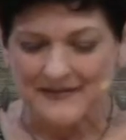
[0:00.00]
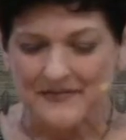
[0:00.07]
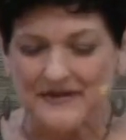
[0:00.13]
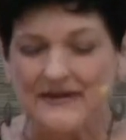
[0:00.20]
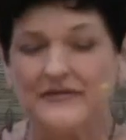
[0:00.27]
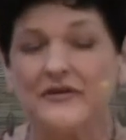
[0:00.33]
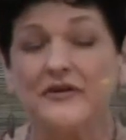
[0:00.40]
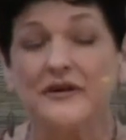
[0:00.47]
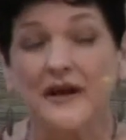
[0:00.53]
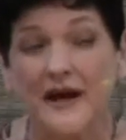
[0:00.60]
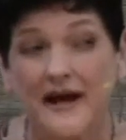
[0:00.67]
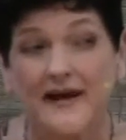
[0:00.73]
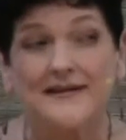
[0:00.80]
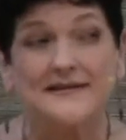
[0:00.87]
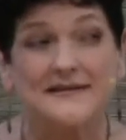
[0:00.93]
Believe it or
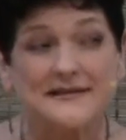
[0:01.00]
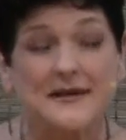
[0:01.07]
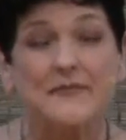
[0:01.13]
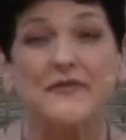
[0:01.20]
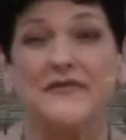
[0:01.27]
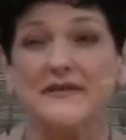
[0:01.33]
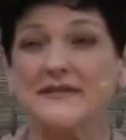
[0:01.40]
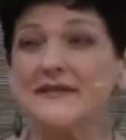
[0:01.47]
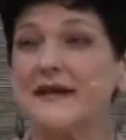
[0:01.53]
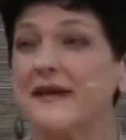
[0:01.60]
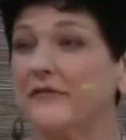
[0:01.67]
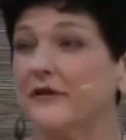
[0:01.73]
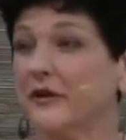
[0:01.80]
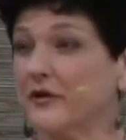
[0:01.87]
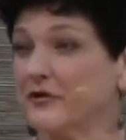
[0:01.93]
not, some of us
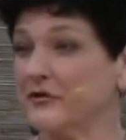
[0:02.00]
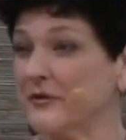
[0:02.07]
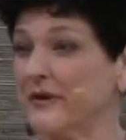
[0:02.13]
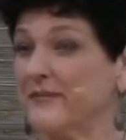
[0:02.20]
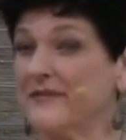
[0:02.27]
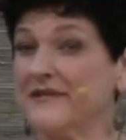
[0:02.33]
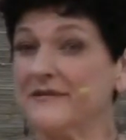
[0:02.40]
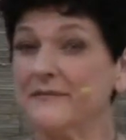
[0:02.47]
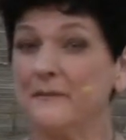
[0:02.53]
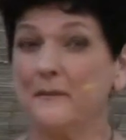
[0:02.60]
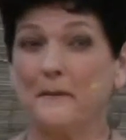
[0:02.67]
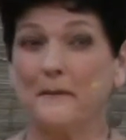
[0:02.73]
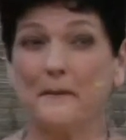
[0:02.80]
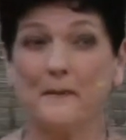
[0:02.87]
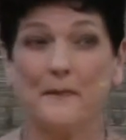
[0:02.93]
stifle our dreams.
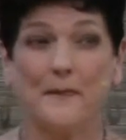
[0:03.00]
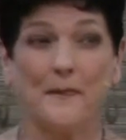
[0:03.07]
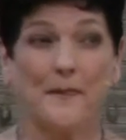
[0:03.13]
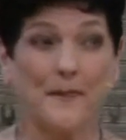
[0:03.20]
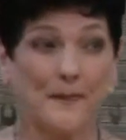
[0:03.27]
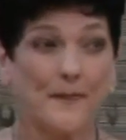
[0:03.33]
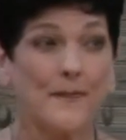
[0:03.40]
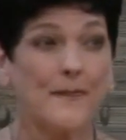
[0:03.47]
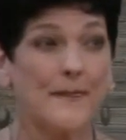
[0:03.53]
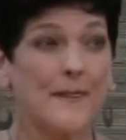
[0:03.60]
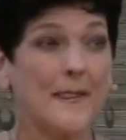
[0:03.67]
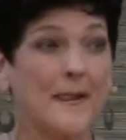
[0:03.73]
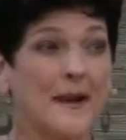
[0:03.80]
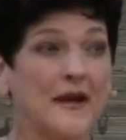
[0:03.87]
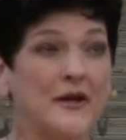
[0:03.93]

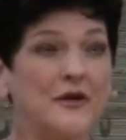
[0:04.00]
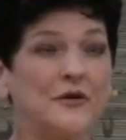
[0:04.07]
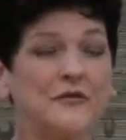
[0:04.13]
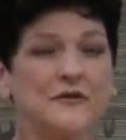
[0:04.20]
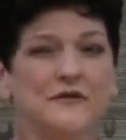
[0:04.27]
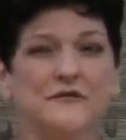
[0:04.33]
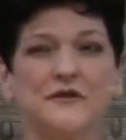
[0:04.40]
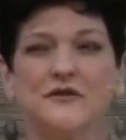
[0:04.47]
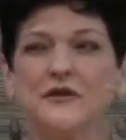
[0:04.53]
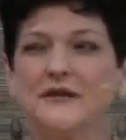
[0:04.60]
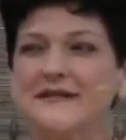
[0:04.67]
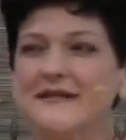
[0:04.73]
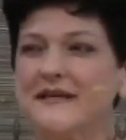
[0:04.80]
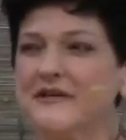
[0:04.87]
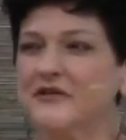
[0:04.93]
You know, those
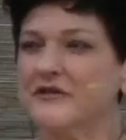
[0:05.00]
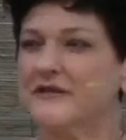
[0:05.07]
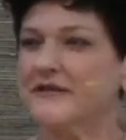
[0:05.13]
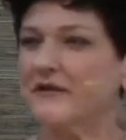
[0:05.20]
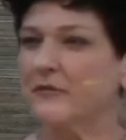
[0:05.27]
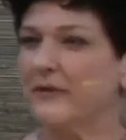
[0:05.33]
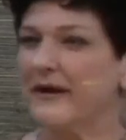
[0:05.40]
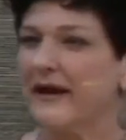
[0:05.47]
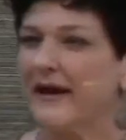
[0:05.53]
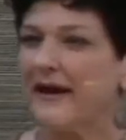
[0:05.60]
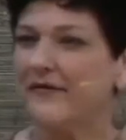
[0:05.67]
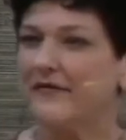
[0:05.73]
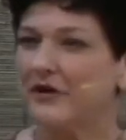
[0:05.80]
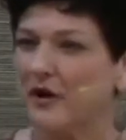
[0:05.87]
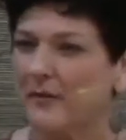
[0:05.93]
visualizations that we
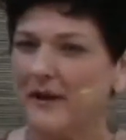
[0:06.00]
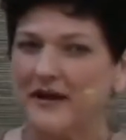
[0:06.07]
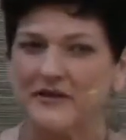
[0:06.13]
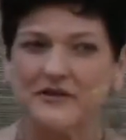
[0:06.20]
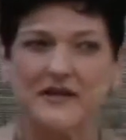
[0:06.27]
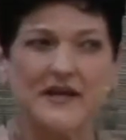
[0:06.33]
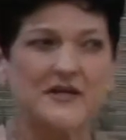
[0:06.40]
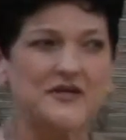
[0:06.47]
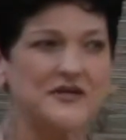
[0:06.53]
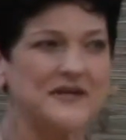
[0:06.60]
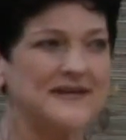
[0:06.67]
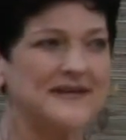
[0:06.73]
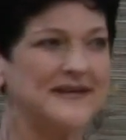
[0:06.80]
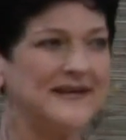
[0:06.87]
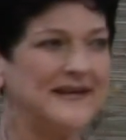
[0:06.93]
have in our
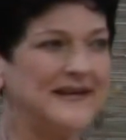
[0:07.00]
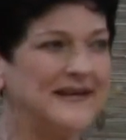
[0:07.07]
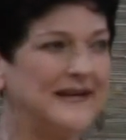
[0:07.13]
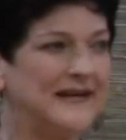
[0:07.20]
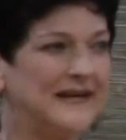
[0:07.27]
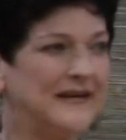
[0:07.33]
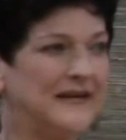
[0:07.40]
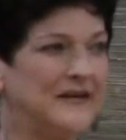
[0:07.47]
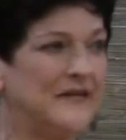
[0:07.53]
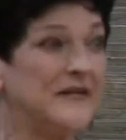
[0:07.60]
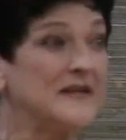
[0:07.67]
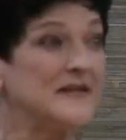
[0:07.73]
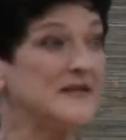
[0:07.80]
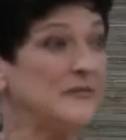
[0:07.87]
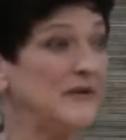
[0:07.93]
imagination, the
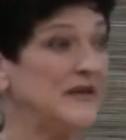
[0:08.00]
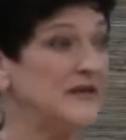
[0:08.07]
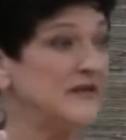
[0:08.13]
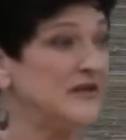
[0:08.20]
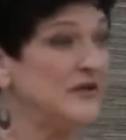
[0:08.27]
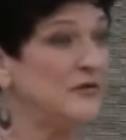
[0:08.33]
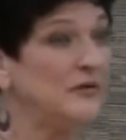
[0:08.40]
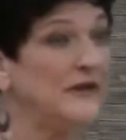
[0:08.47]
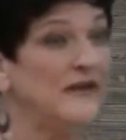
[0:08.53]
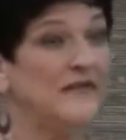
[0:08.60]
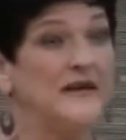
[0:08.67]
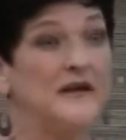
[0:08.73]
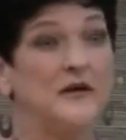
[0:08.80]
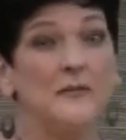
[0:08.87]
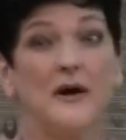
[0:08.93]
things that we continually
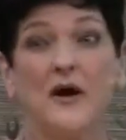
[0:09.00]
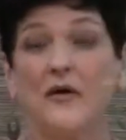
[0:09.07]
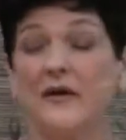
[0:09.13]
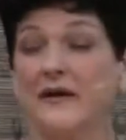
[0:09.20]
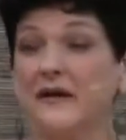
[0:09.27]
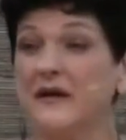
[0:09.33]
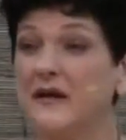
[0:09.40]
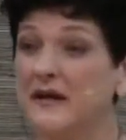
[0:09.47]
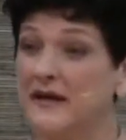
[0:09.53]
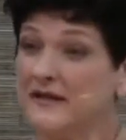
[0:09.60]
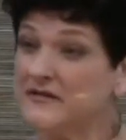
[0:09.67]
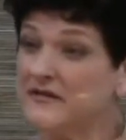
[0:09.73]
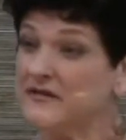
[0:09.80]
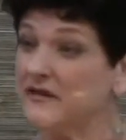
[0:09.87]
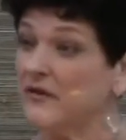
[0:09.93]
think about
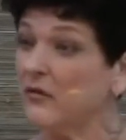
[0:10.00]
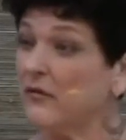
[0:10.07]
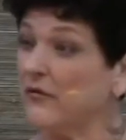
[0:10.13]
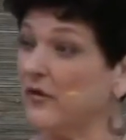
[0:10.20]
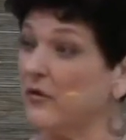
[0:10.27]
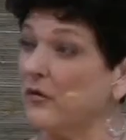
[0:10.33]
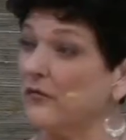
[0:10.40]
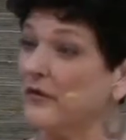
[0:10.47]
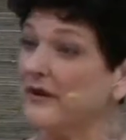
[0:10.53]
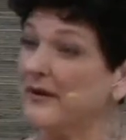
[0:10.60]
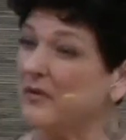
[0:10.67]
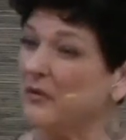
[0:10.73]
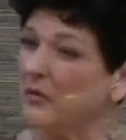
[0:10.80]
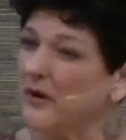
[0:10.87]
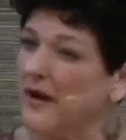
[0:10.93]
and see over and over
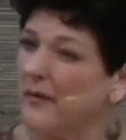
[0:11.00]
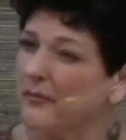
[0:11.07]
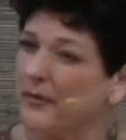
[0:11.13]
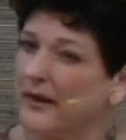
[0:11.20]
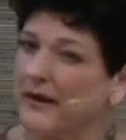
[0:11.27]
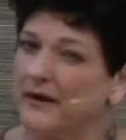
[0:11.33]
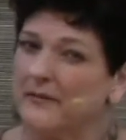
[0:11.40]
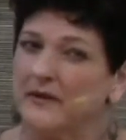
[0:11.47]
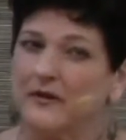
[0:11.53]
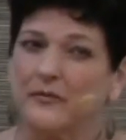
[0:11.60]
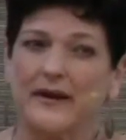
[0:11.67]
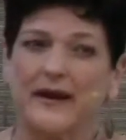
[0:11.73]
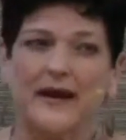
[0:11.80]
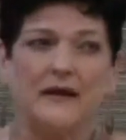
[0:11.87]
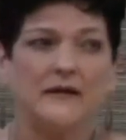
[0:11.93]
again, but we're not bringing them into
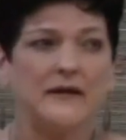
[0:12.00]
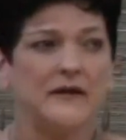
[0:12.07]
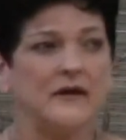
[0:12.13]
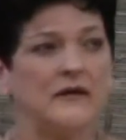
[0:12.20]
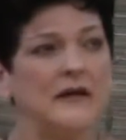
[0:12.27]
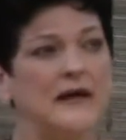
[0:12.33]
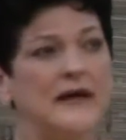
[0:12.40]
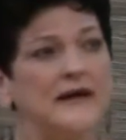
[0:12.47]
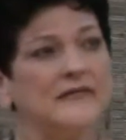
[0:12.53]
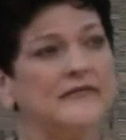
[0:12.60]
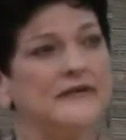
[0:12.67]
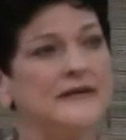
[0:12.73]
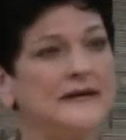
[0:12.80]
reality in our life.